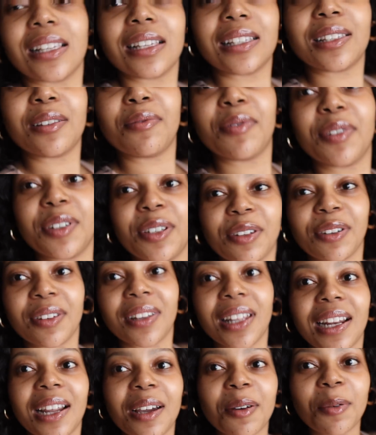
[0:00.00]
there's a video
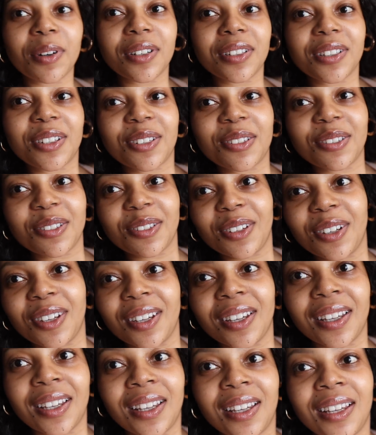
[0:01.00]
that I want to
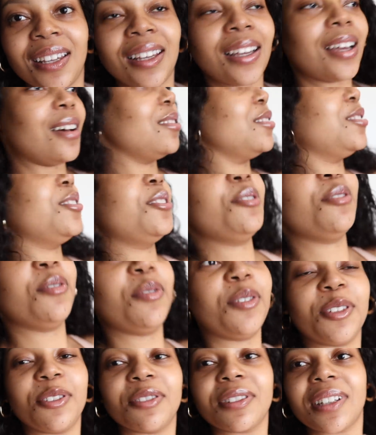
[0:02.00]
I want to do
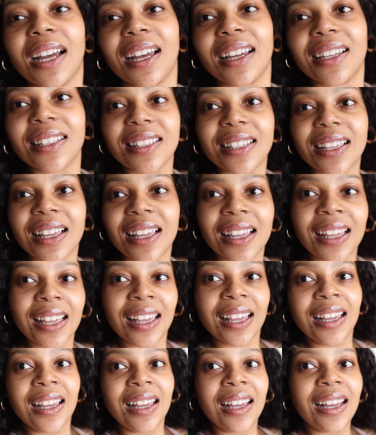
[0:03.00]
for you guys.
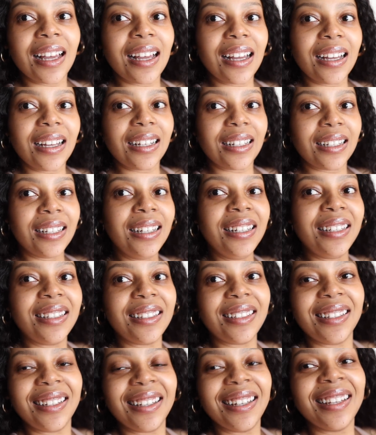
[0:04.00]

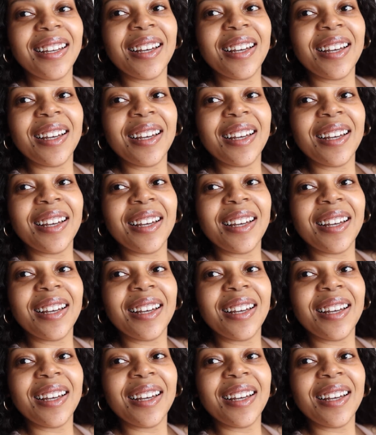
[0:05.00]
Uh,